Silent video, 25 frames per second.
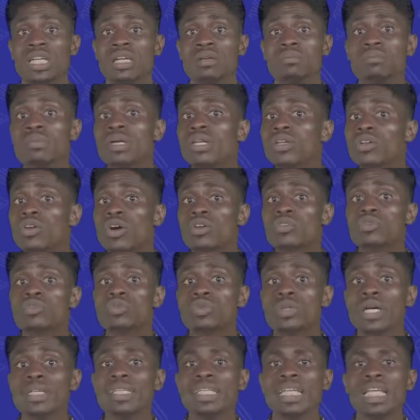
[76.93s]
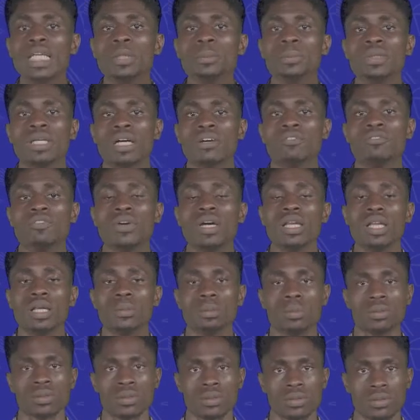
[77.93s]
may not readily be
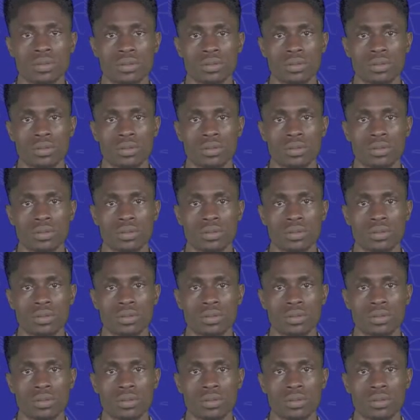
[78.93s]
available.